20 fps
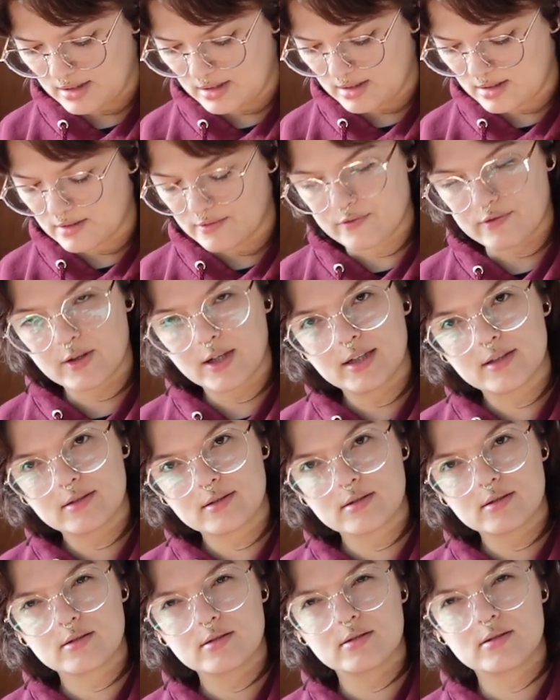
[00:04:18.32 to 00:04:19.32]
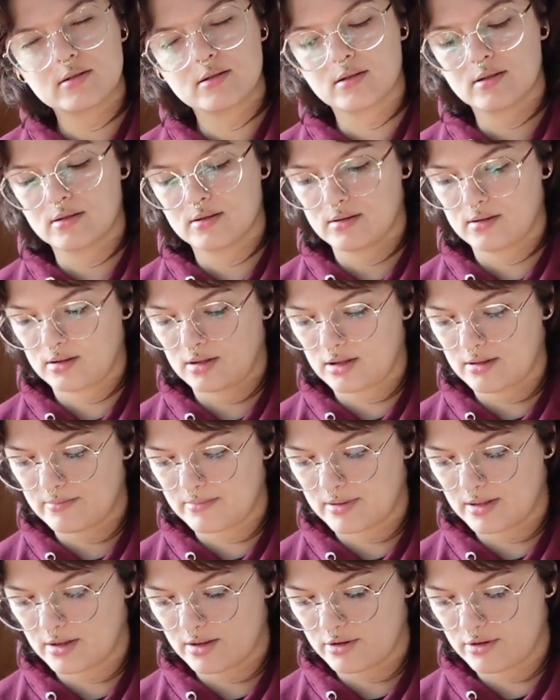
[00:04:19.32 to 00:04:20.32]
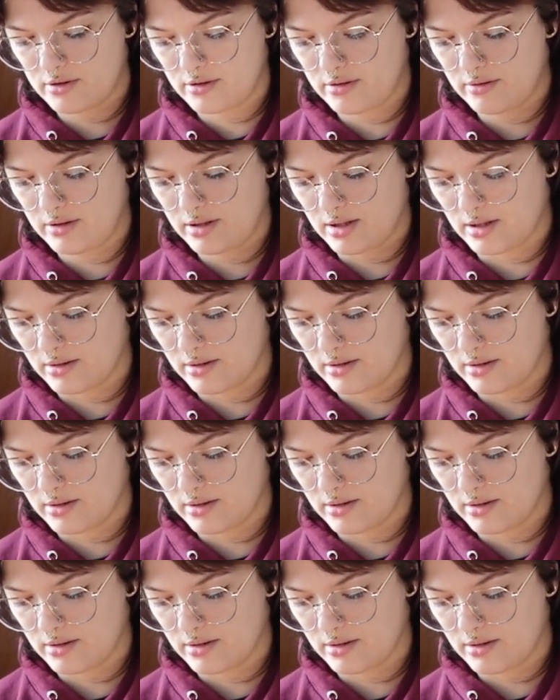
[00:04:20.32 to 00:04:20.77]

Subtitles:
it different compared to the